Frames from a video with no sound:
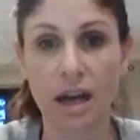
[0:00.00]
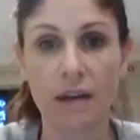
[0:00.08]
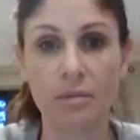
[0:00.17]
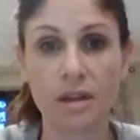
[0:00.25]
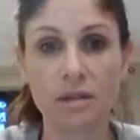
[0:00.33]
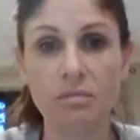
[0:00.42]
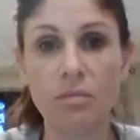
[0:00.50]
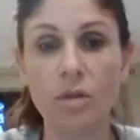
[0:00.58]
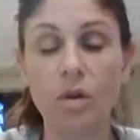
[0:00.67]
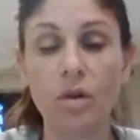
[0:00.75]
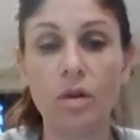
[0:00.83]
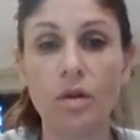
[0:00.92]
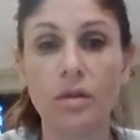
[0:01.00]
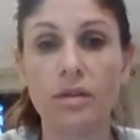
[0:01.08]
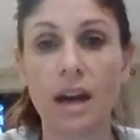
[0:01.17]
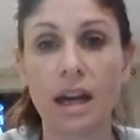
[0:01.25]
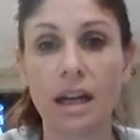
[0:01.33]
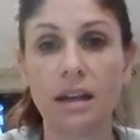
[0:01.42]
How much more
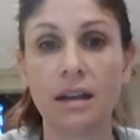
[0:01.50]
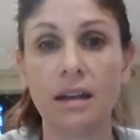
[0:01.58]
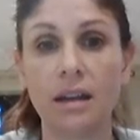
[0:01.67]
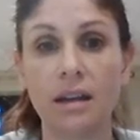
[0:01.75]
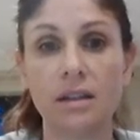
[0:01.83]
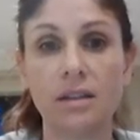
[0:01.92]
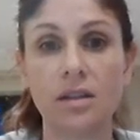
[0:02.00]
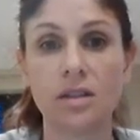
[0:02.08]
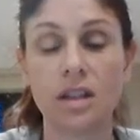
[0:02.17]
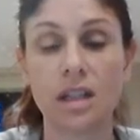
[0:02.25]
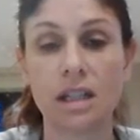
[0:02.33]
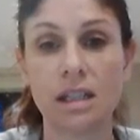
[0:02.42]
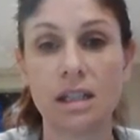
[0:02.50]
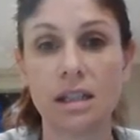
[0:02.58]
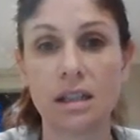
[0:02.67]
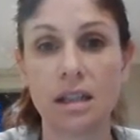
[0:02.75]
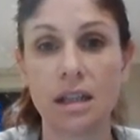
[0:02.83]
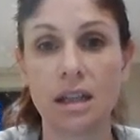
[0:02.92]
than the
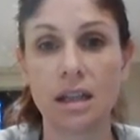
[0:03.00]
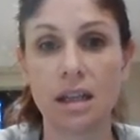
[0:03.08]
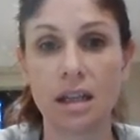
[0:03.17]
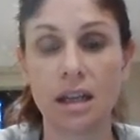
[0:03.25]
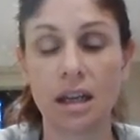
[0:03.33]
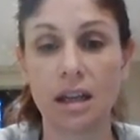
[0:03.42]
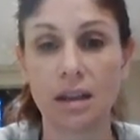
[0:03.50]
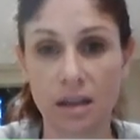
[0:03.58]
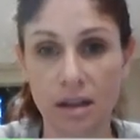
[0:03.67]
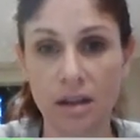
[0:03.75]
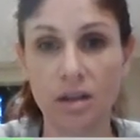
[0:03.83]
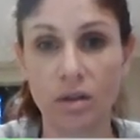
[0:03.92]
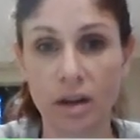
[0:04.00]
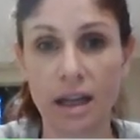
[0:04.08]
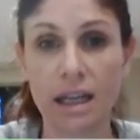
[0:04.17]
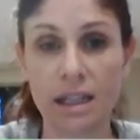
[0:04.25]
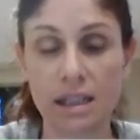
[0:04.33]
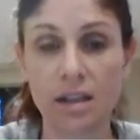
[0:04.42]
sausages? The
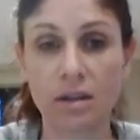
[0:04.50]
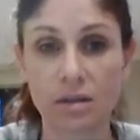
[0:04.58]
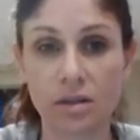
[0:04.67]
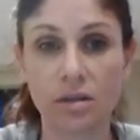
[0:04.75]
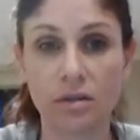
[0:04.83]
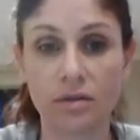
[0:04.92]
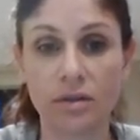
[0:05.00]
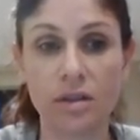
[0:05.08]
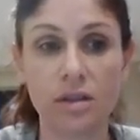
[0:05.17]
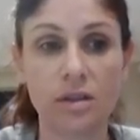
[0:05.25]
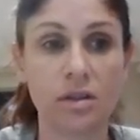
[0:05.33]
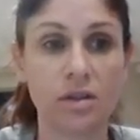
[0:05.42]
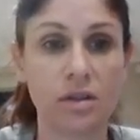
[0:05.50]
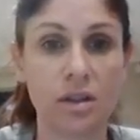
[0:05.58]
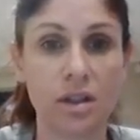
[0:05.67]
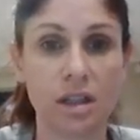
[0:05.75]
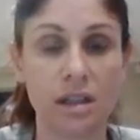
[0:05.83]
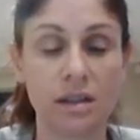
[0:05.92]
yogurt is the cost of the
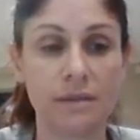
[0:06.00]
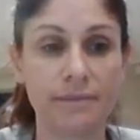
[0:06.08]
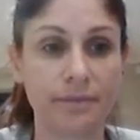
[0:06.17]
sausages.